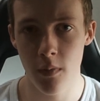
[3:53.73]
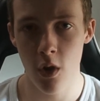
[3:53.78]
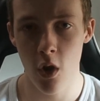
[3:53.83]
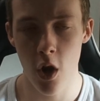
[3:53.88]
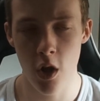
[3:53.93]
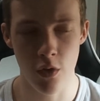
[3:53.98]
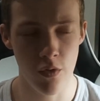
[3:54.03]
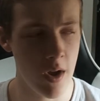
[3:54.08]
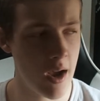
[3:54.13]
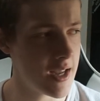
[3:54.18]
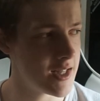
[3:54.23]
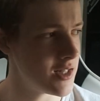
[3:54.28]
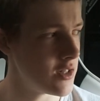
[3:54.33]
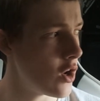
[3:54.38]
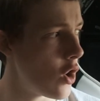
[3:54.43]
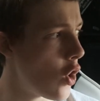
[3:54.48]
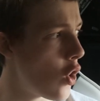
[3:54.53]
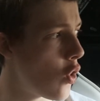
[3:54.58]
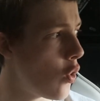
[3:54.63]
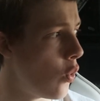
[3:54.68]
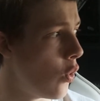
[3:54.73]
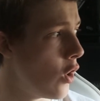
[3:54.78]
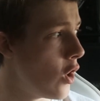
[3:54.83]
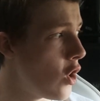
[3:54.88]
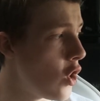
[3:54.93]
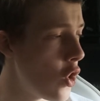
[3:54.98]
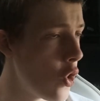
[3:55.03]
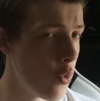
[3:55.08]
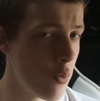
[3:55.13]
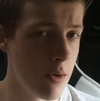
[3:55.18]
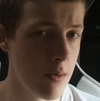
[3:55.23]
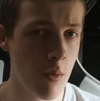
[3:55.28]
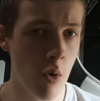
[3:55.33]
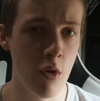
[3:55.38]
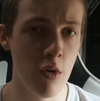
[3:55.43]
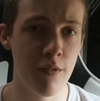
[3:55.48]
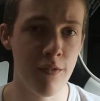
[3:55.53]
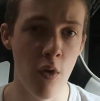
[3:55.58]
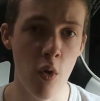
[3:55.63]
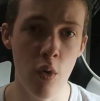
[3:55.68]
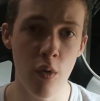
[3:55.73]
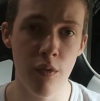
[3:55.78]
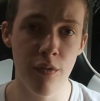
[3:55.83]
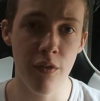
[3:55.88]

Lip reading: Are they realising, oh, we won't vote